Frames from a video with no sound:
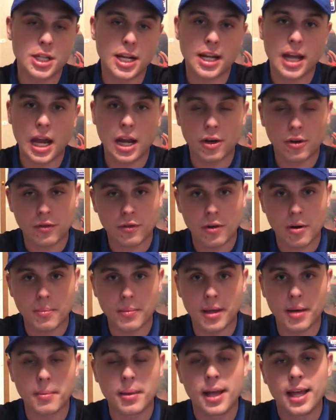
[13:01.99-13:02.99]
Jake Hayner
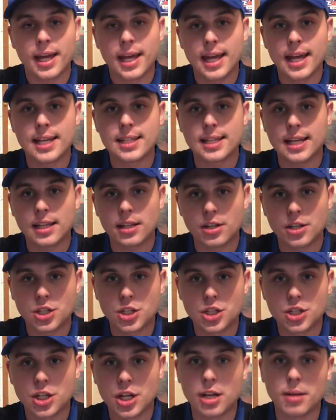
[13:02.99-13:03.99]
from them is a
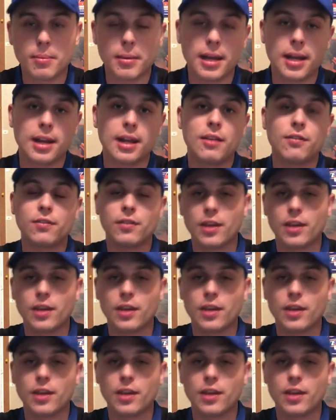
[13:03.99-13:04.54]
legitimate,